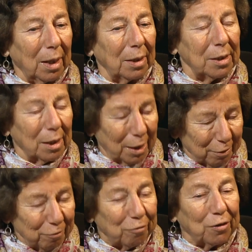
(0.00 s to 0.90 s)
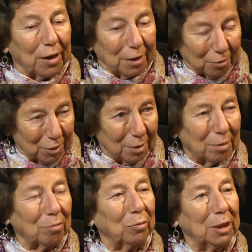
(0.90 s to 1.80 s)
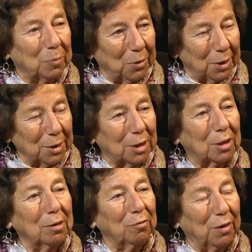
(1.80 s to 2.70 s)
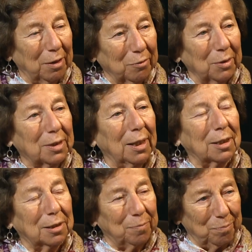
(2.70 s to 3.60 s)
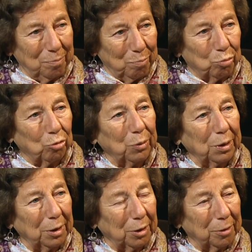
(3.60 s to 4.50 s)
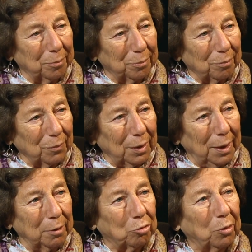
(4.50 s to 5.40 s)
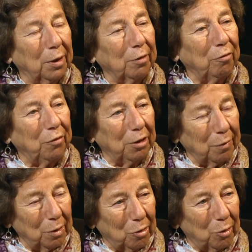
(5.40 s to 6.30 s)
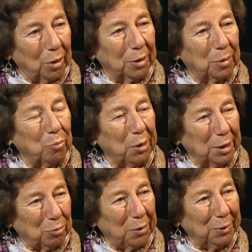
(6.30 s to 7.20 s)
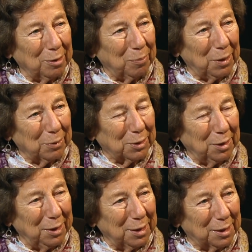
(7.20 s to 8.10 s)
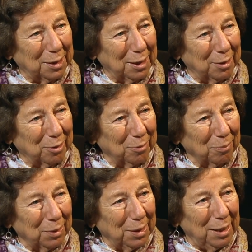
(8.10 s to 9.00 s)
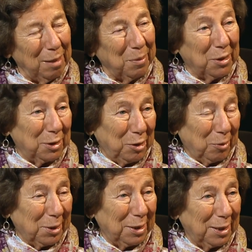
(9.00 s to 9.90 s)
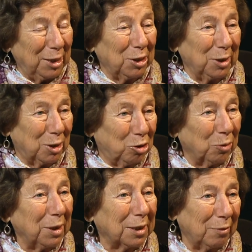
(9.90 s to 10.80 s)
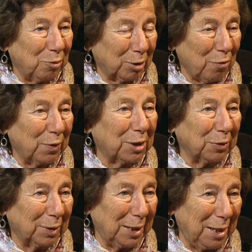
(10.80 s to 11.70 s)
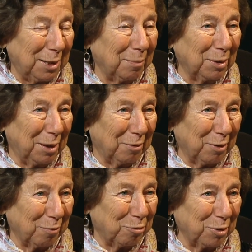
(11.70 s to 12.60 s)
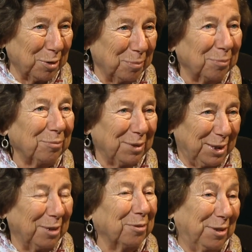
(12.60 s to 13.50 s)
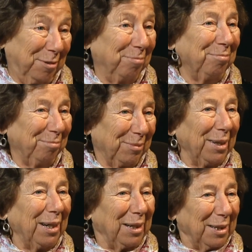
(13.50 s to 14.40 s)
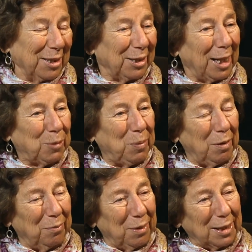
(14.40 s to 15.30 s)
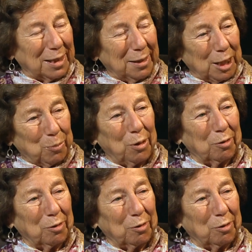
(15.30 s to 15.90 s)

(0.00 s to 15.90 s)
a nonviolent response to the violence that's brewing there, yeah. and trying very hard to bring Israelis and Palestinians together. And because the organization is joint, I've also facilitated some dialogue for them. Sure. So it's that's so that's really been a, that's excellent. a nice part